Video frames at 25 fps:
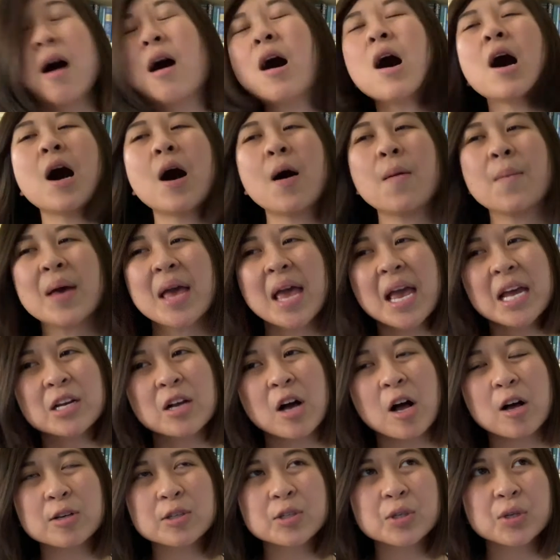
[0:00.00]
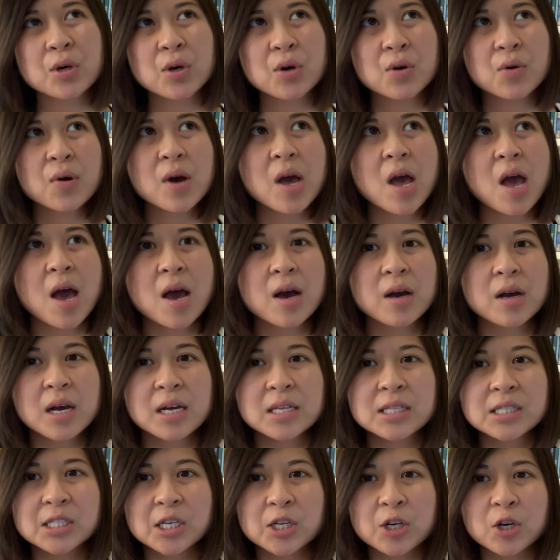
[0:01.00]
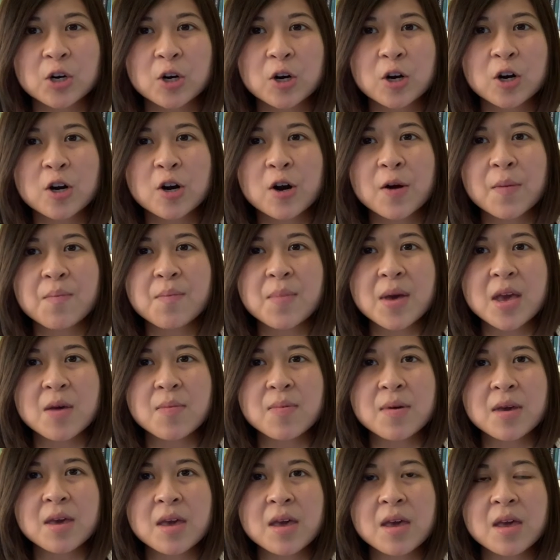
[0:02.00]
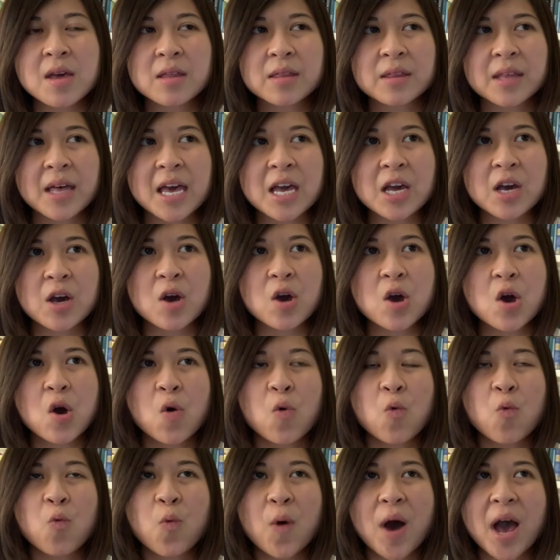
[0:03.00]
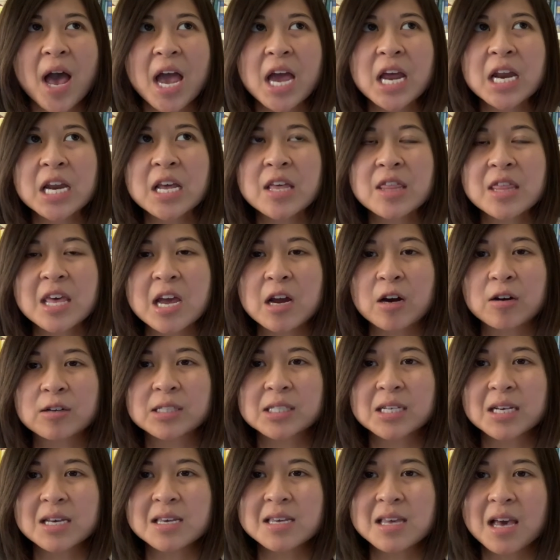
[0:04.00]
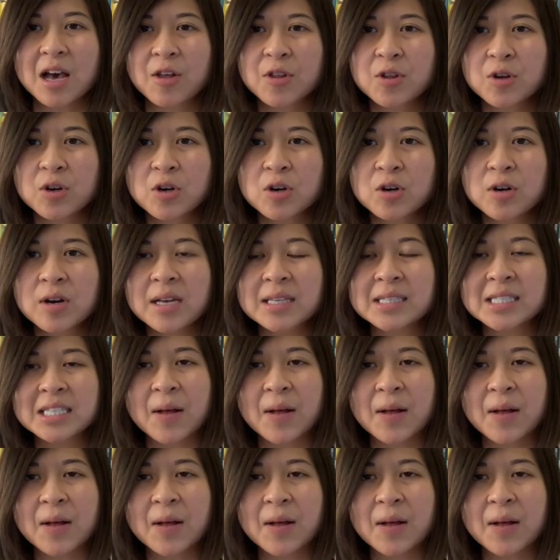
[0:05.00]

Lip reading: And also consider maybe when they are together and